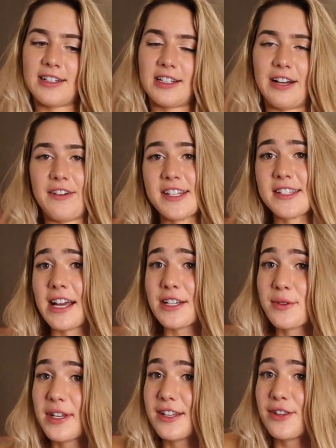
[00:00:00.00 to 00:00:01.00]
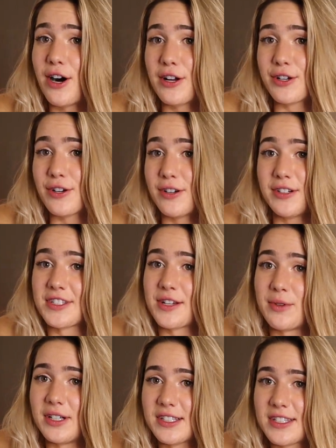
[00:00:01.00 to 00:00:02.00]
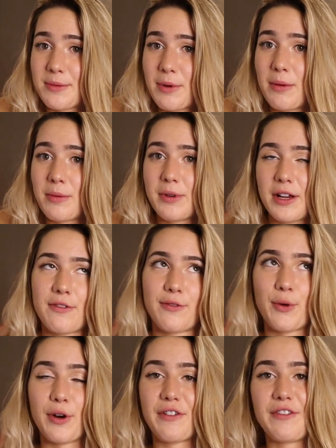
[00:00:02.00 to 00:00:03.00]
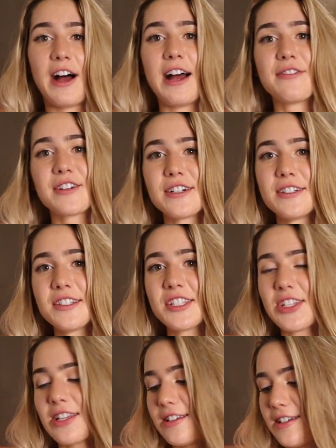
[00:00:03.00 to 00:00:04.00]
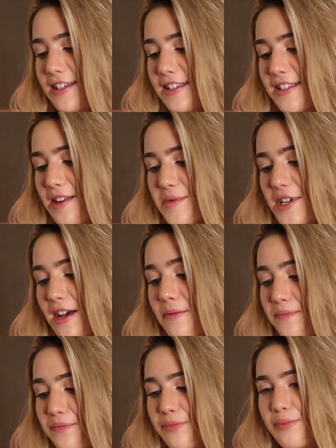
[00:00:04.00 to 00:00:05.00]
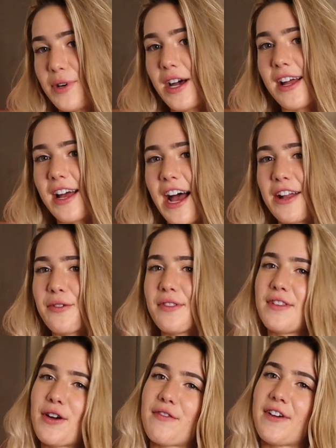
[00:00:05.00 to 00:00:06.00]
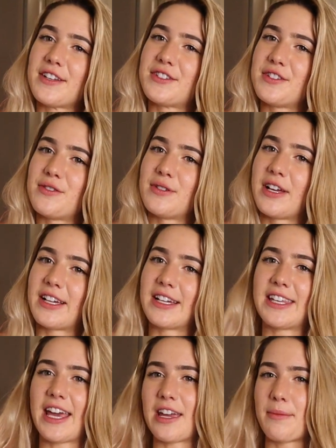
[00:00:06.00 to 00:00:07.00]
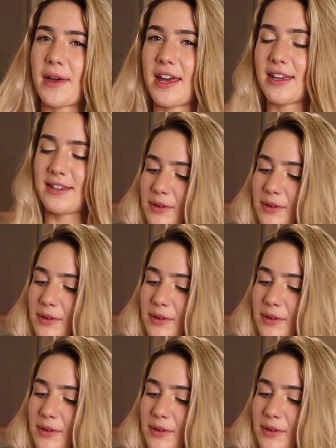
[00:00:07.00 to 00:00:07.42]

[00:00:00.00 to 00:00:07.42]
I've had sex with like a lot of girls at once, so probably like 4 or 5 girls at the same time, but I don't know if I'd do like a gangbang.